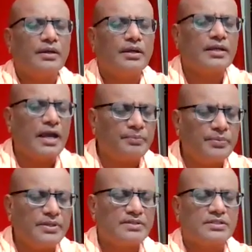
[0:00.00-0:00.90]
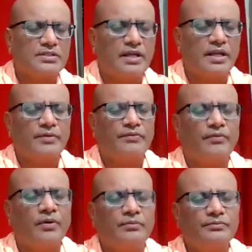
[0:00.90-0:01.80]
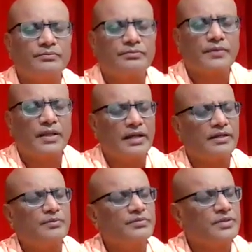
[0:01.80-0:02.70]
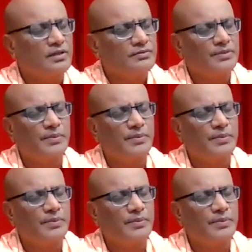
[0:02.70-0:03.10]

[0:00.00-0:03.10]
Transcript: It appears as name and form, and it serves a